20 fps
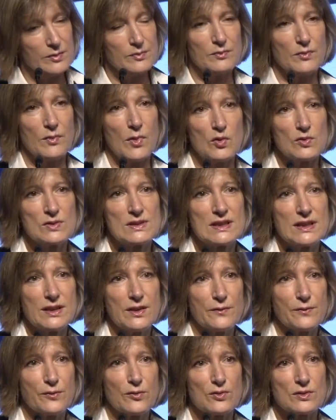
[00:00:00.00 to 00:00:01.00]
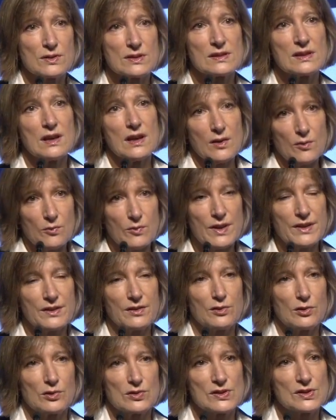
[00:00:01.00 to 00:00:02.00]
mostly, of course, with the
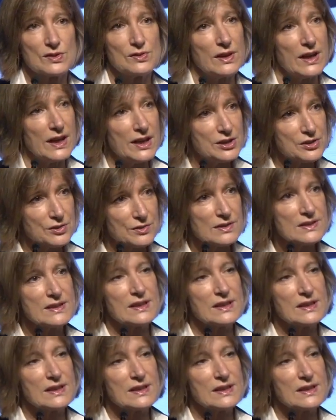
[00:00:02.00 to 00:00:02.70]
constellations